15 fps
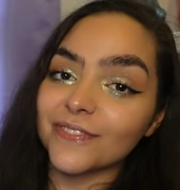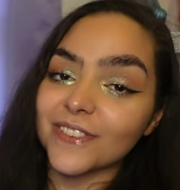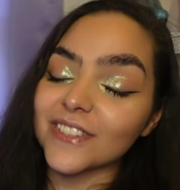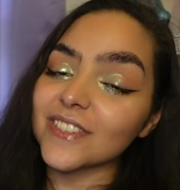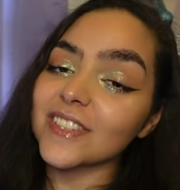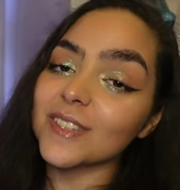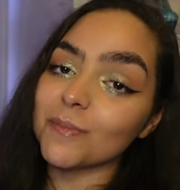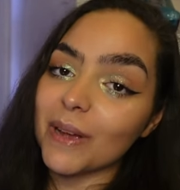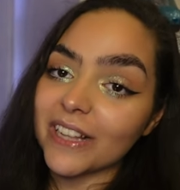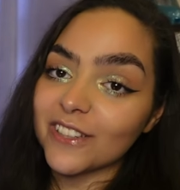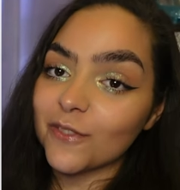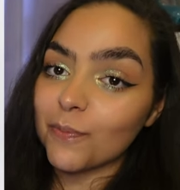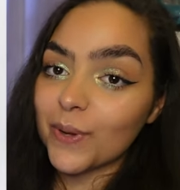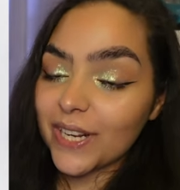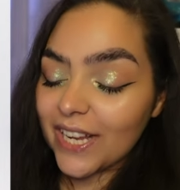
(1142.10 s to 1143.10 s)
the smell
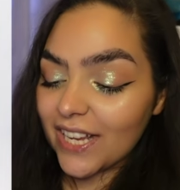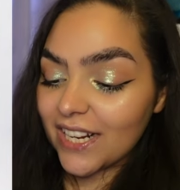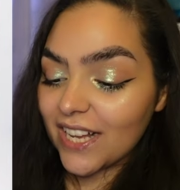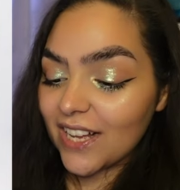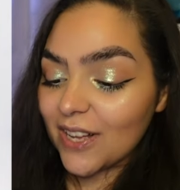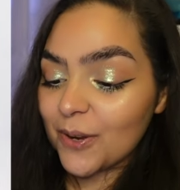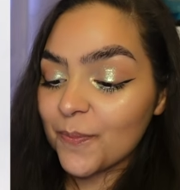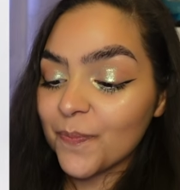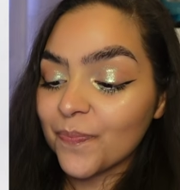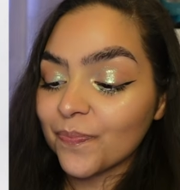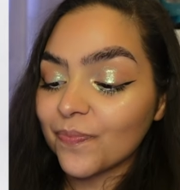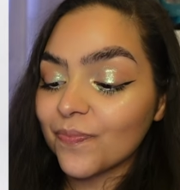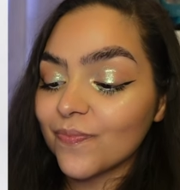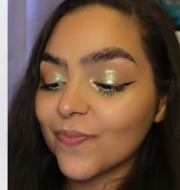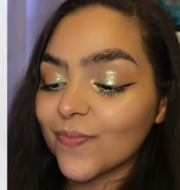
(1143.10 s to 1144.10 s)
of banana.
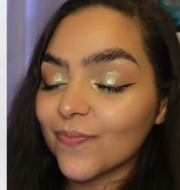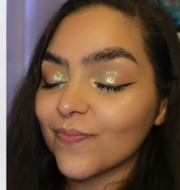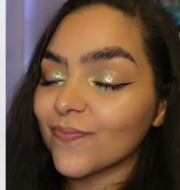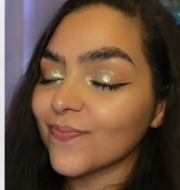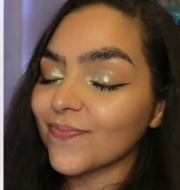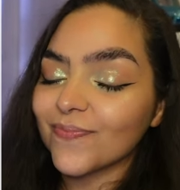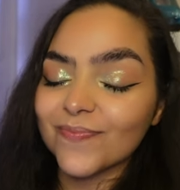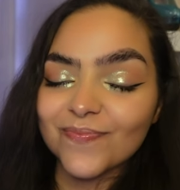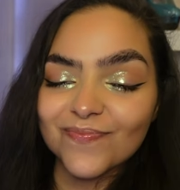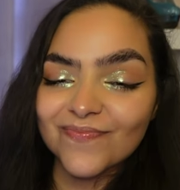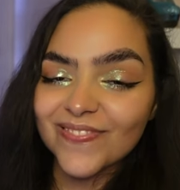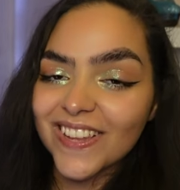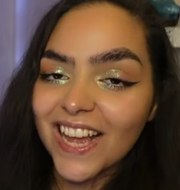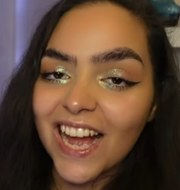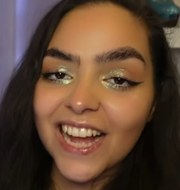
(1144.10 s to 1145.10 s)

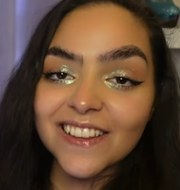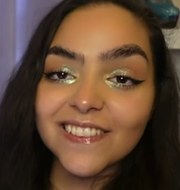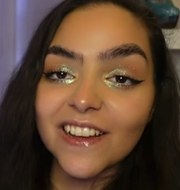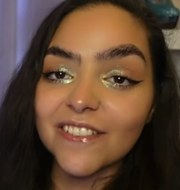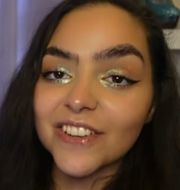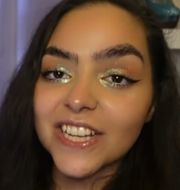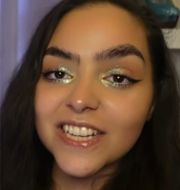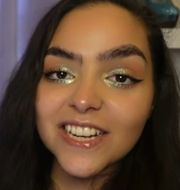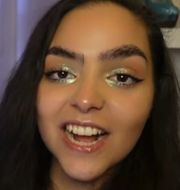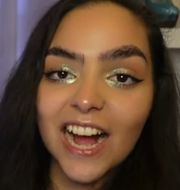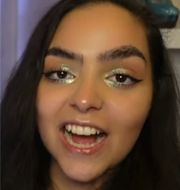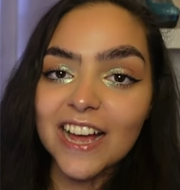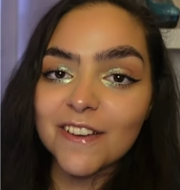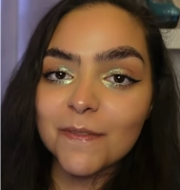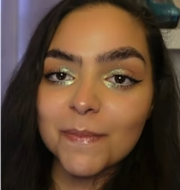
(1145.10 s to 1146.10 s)
I love it.
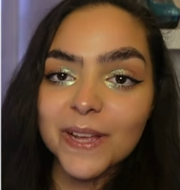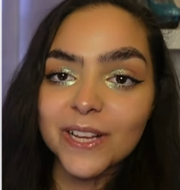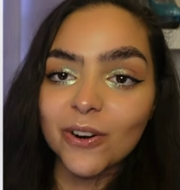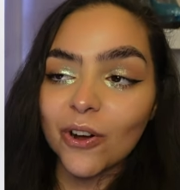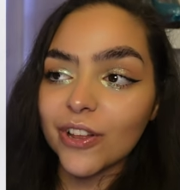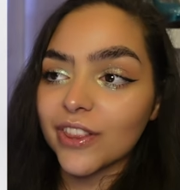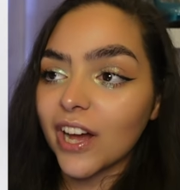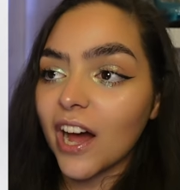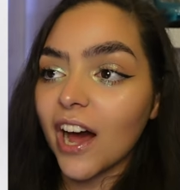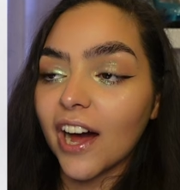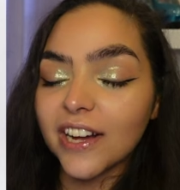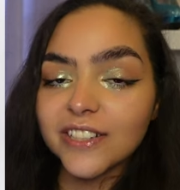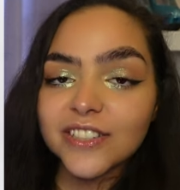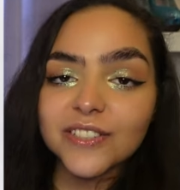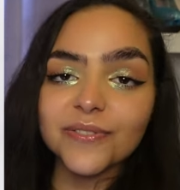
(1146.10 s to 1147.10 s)
I've been on the
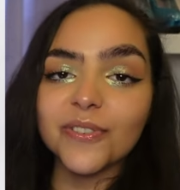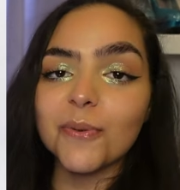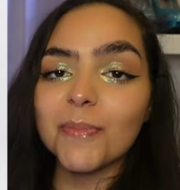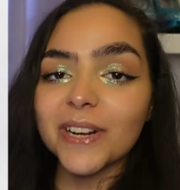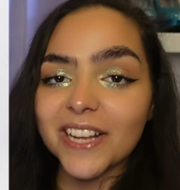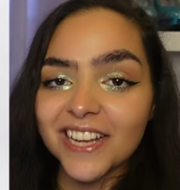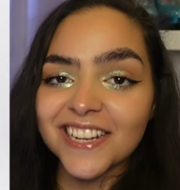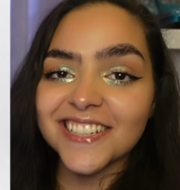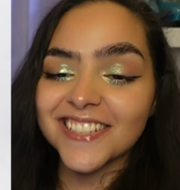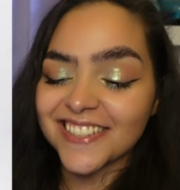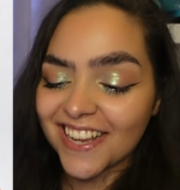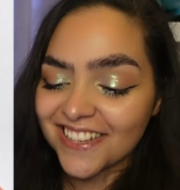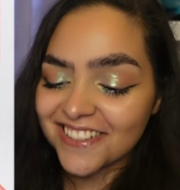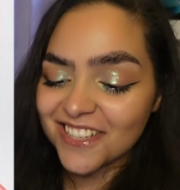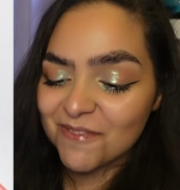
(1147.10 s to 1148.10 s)
hunt for banana
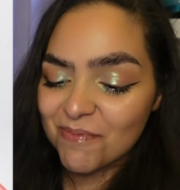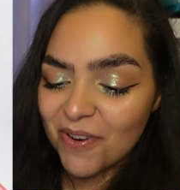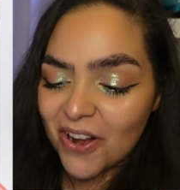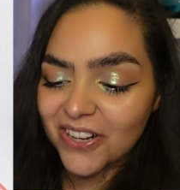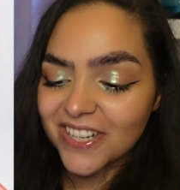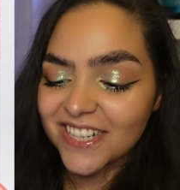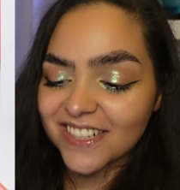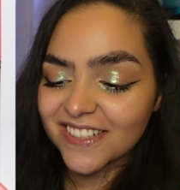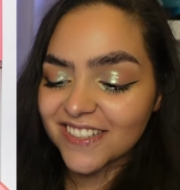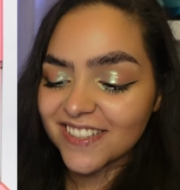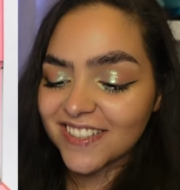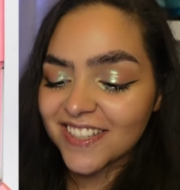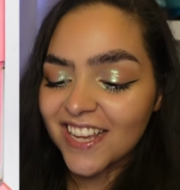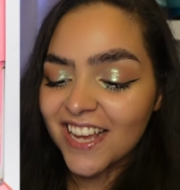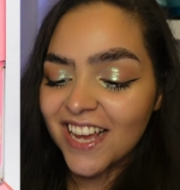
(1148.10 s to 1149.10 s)
scented
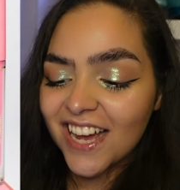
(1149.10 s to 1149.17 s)
products.